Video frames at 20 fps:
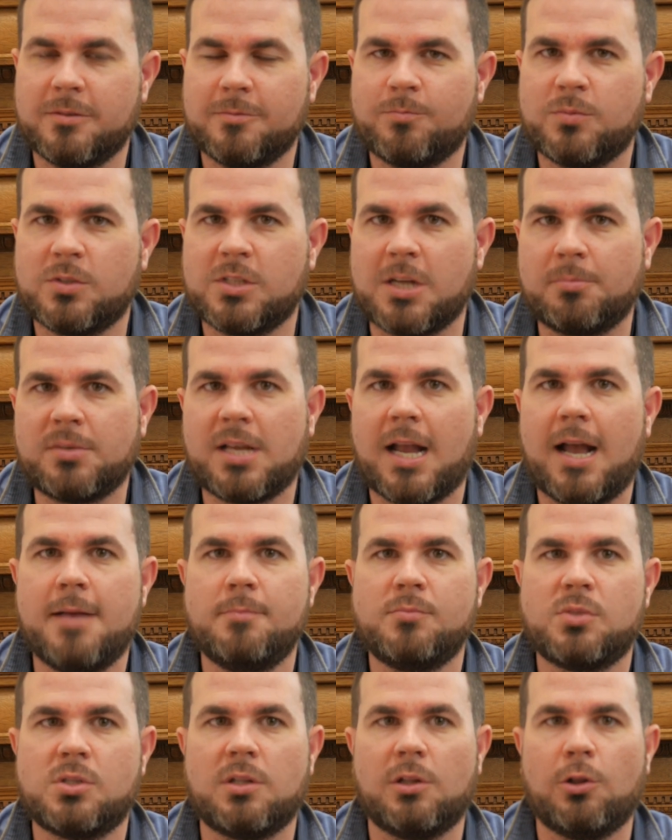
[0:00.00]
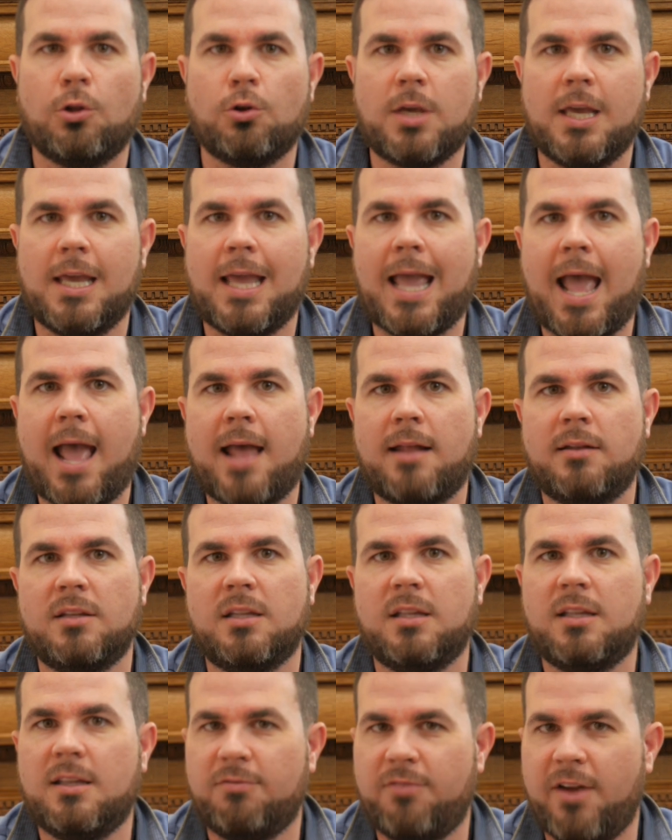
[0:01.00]
sometimes looking at
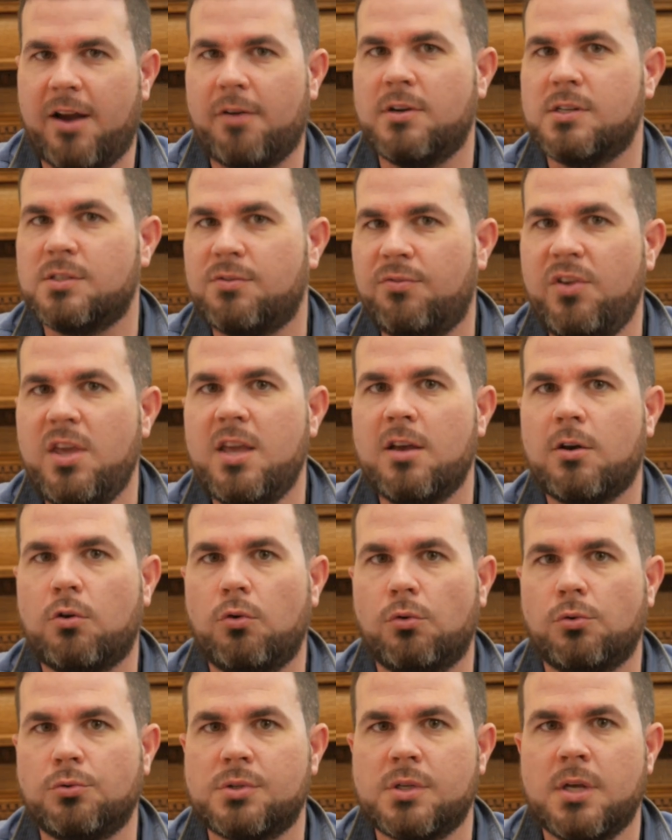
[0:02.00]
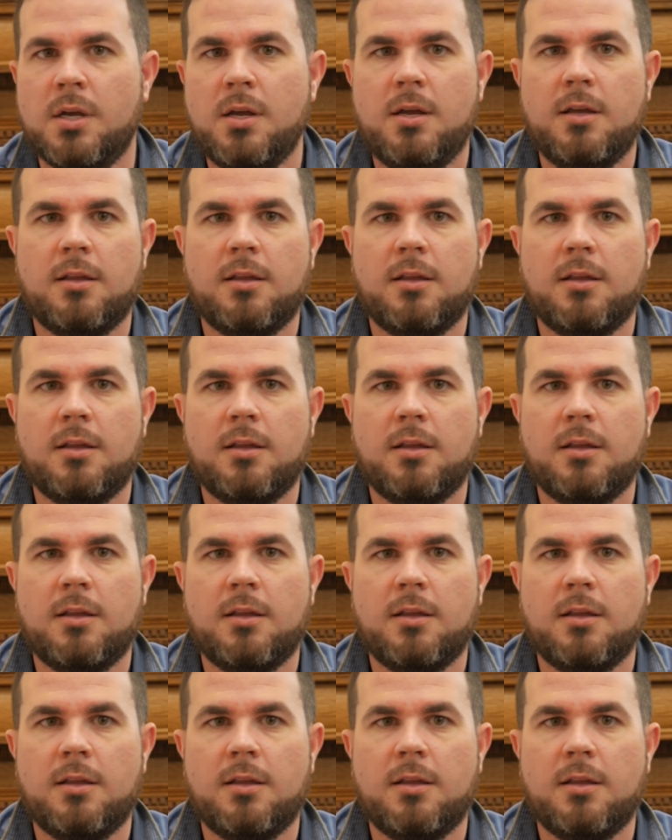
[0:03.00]
the various vehicles